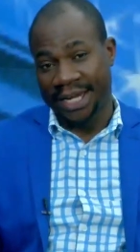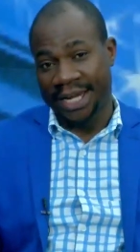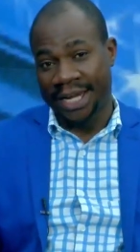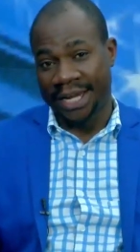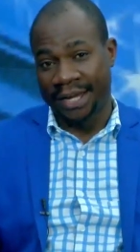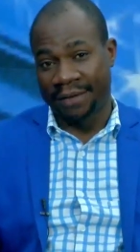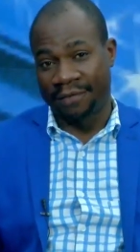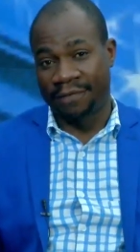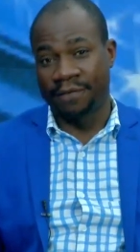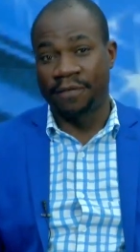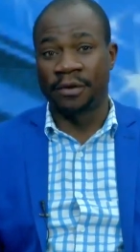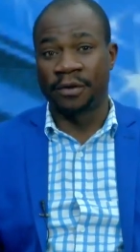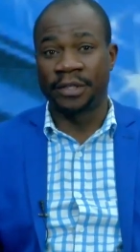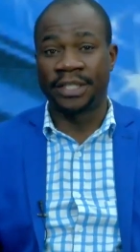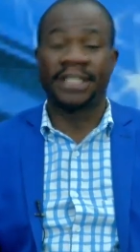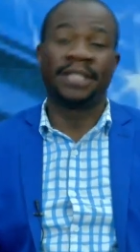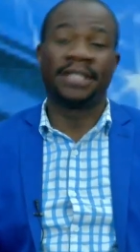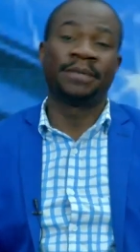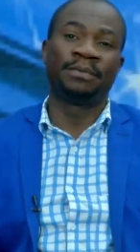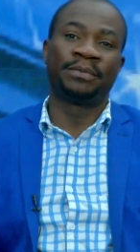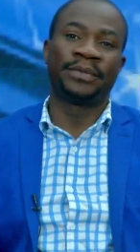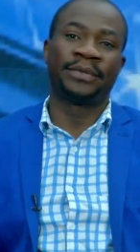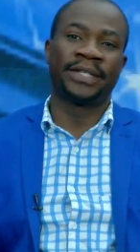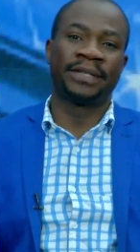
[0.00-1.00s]
for
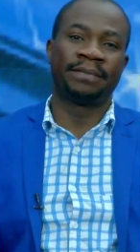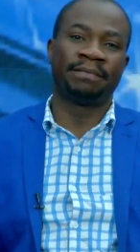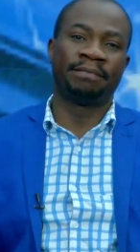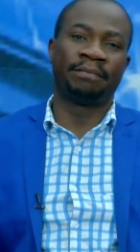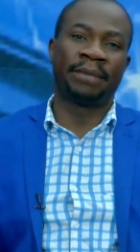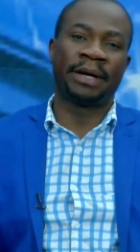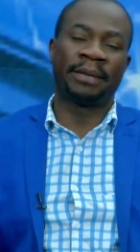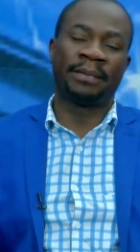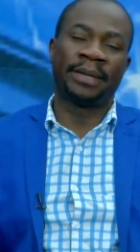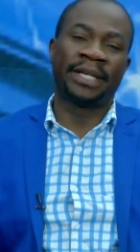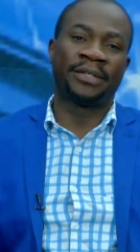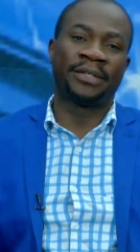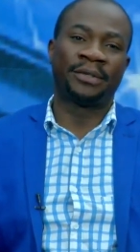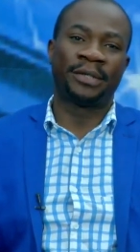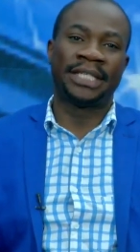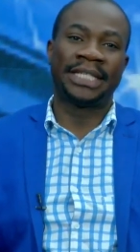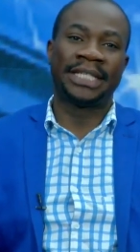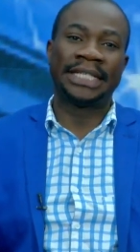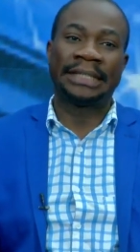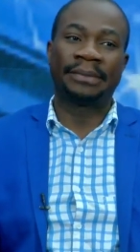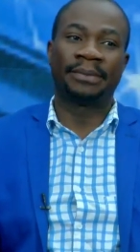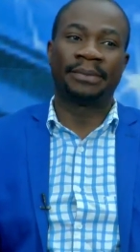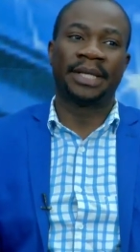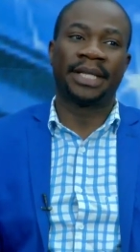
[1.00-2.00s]
Team Zimbabwe to
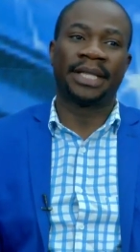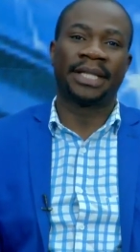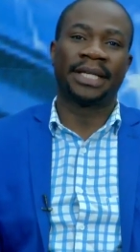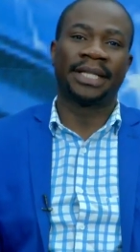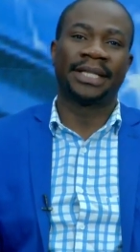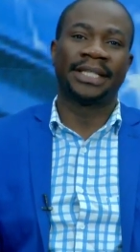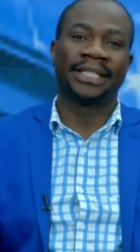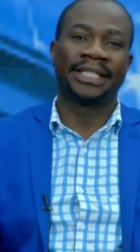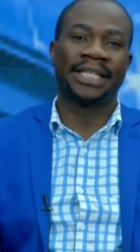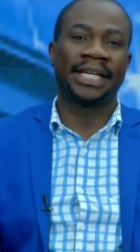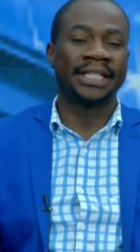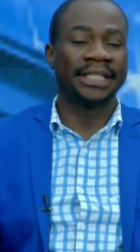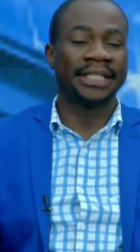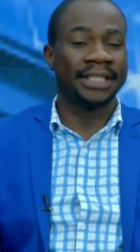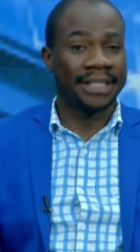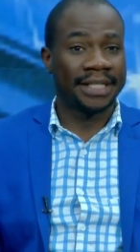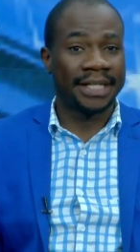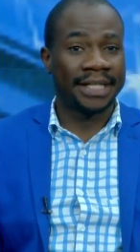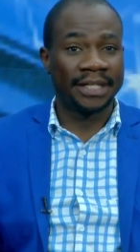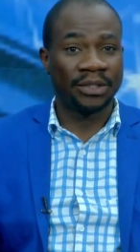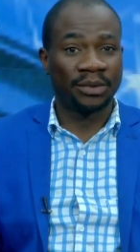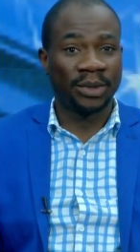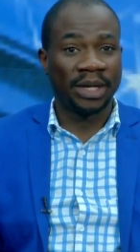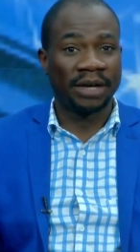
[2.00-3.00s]
deal with the challenges
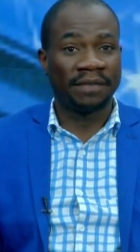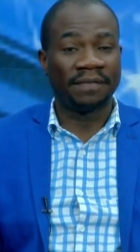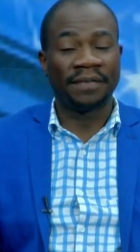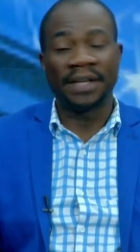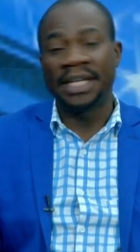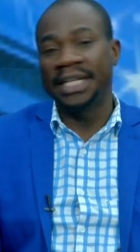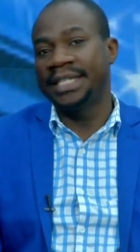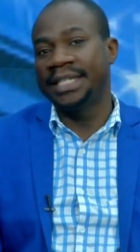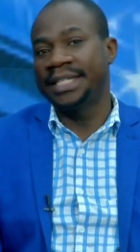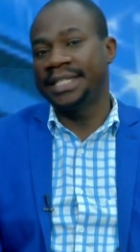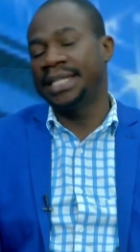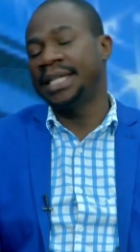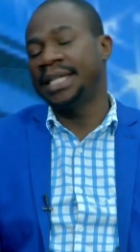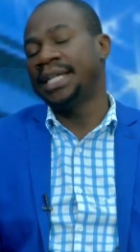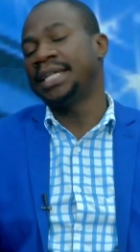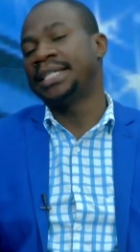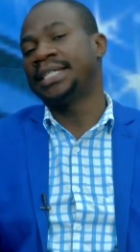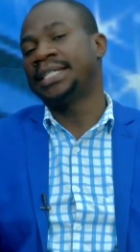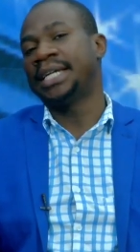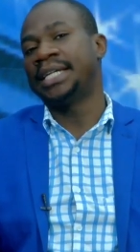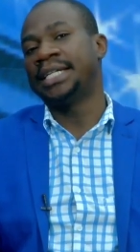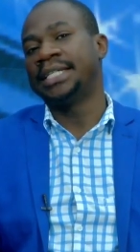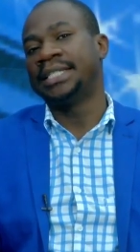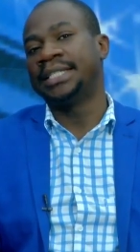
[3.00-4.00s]
that we are facing,
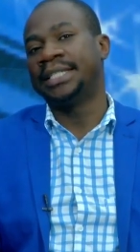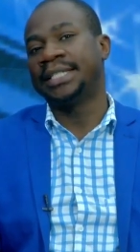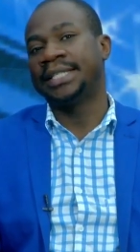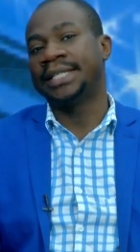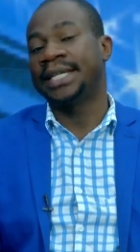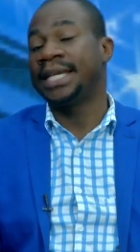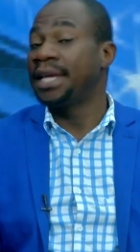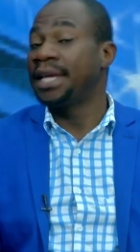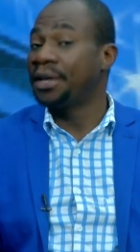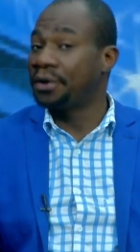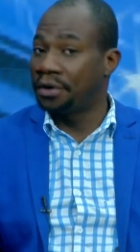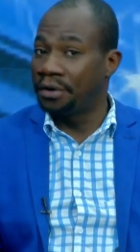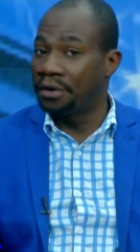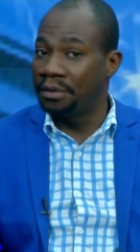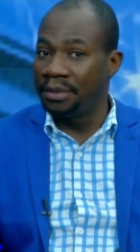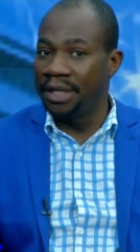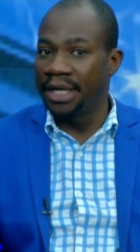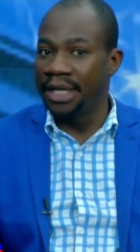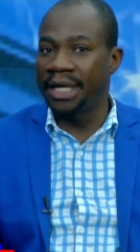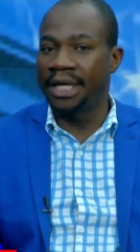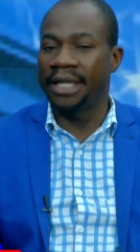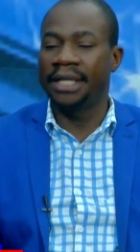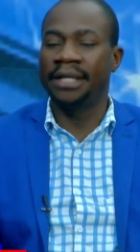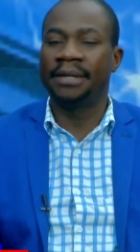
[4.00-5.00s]
challenges
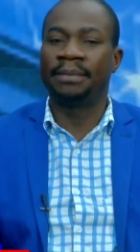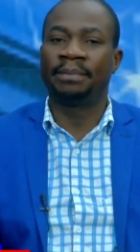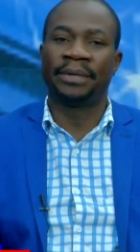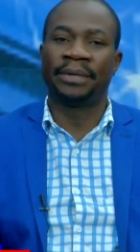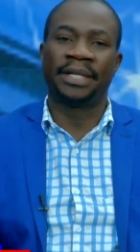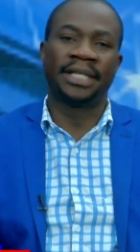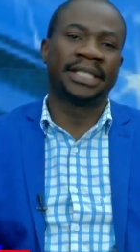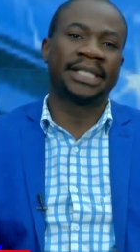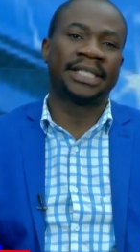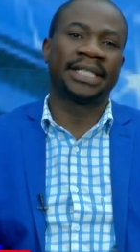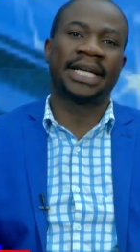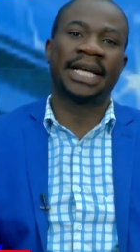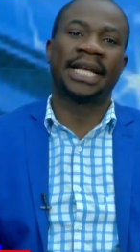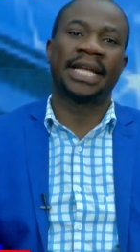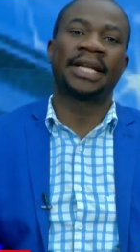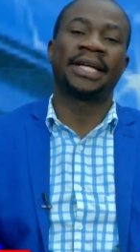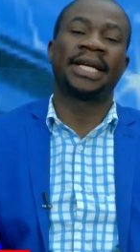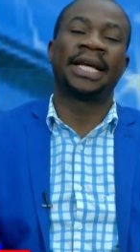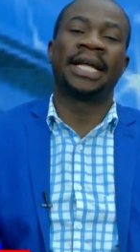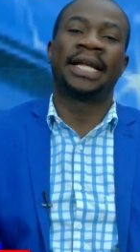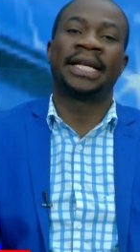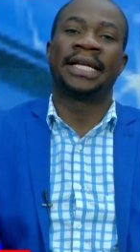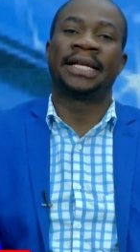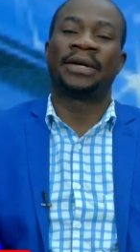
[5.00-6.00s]
economically, political,
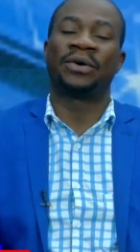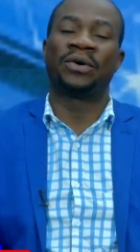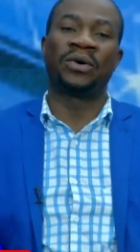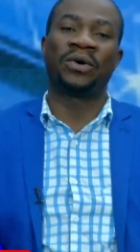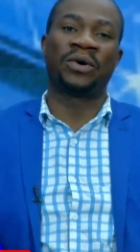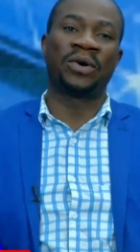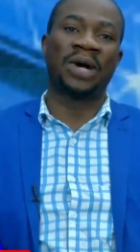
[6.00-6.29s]
and or